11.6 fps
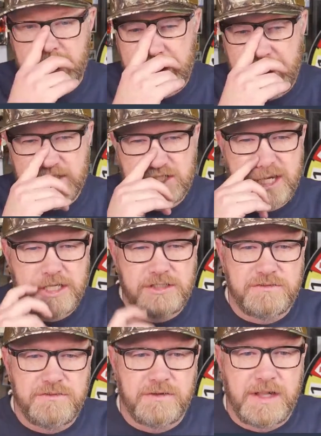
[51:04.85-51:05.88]
I think it's
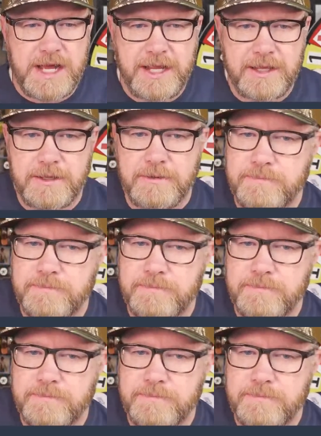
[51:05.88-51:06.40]
scheduled for like,